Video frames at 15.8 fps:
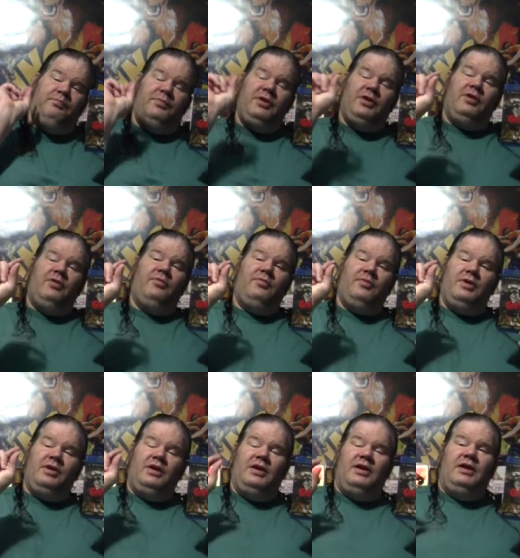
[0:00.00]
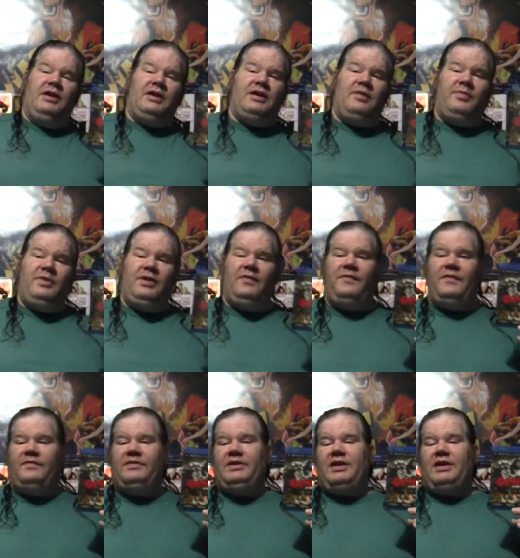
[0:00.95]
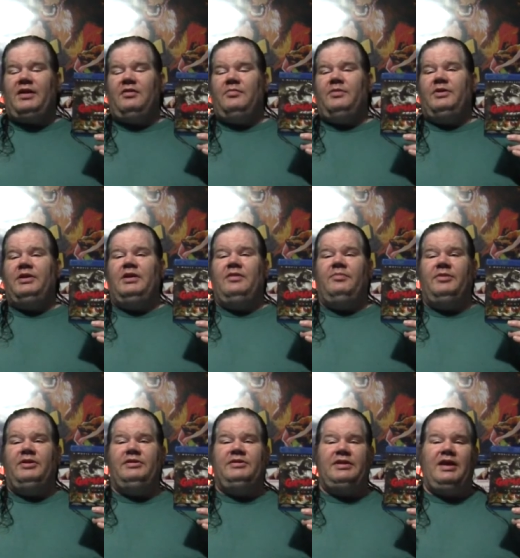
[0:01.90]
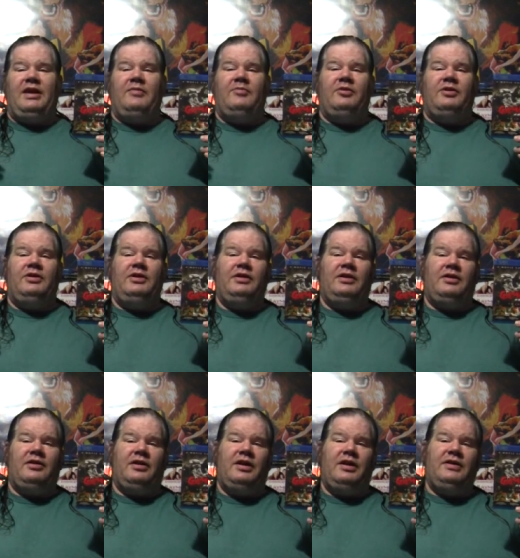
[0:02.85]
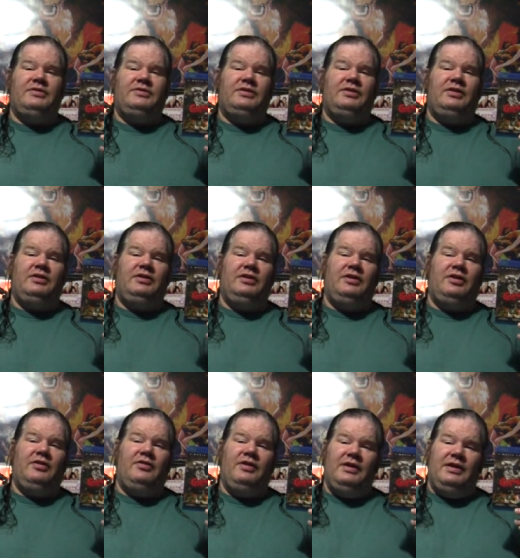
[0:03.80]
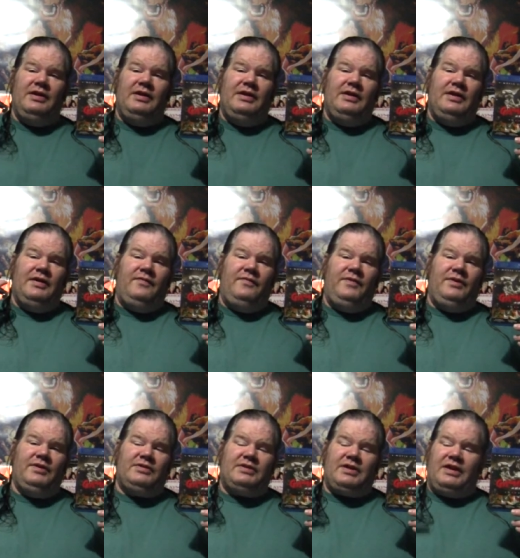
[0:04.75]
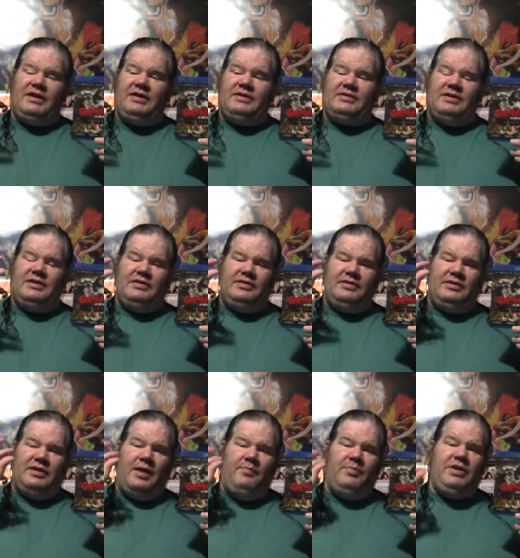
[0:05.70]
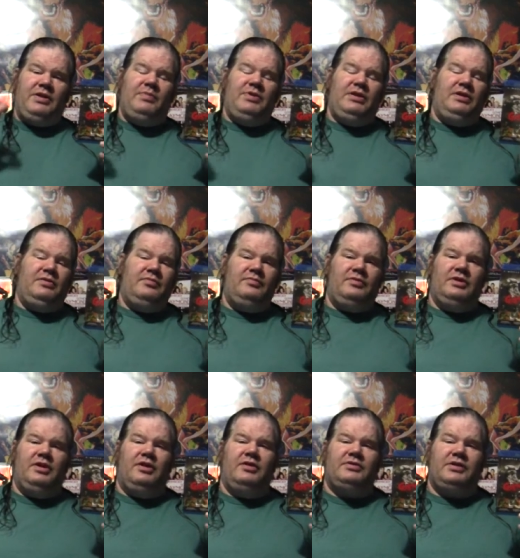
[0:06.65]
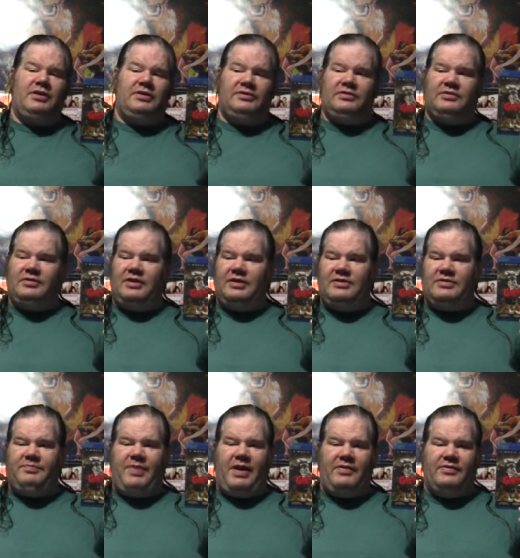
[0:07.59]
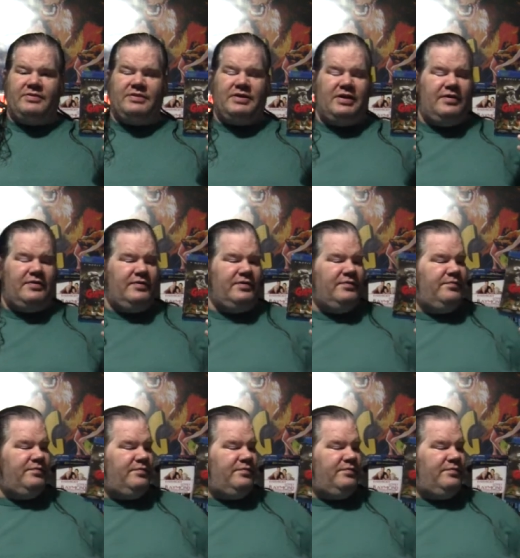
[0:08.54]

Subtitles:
you know, it could be a 50 caliber gun, but to Gamera or Godzilla, you know, it feels like it's a BB, you know, it's like they just bounce off.